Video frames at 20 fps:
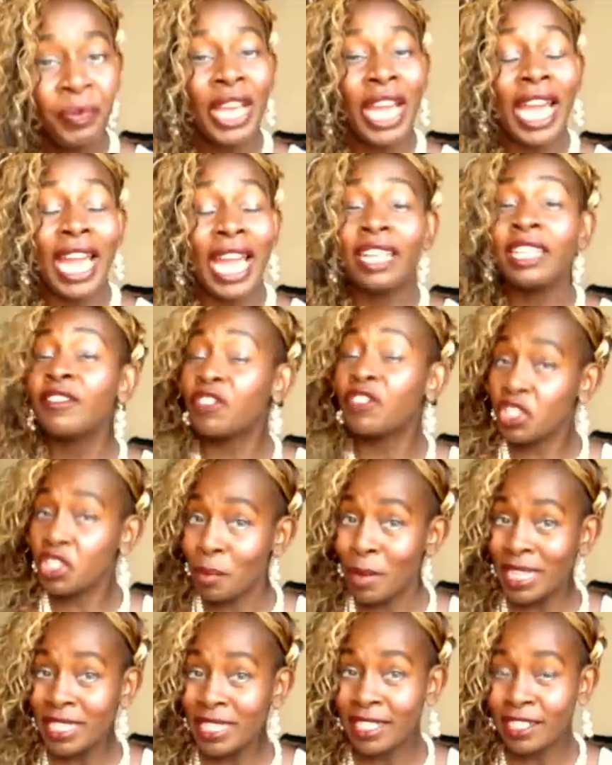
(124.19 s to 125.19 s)
and for
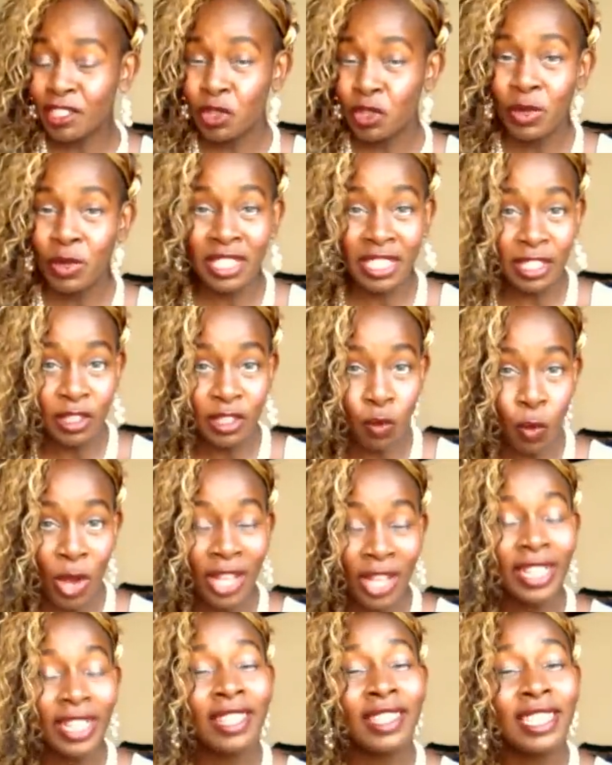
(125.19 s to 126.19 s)
domestic students as
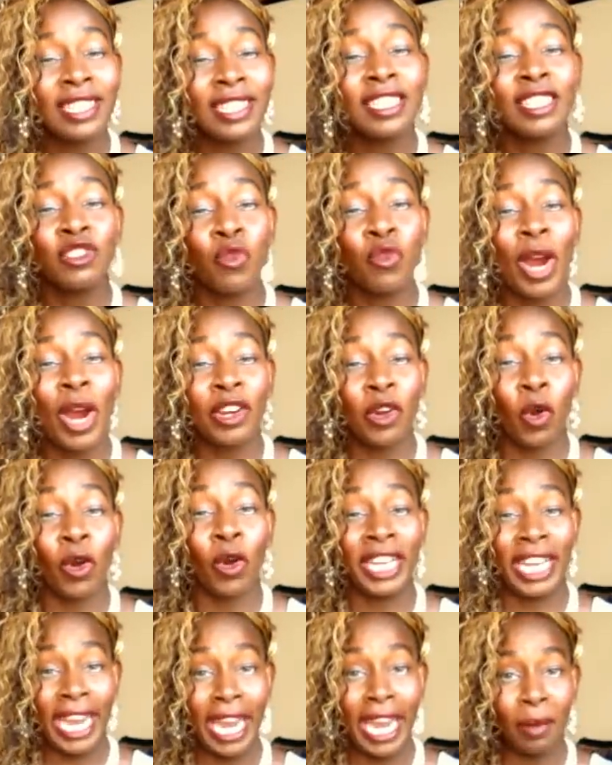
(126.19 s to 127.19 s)
well, and this is right
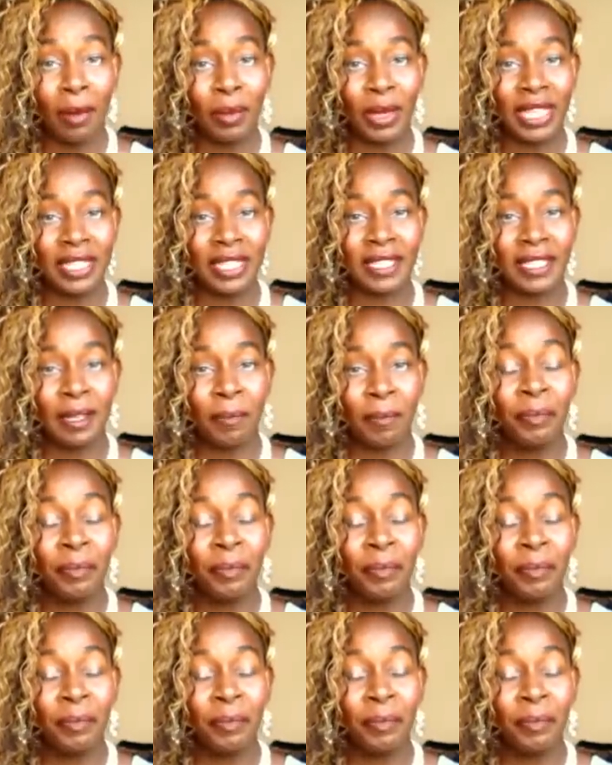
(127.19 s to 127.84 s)
on campus.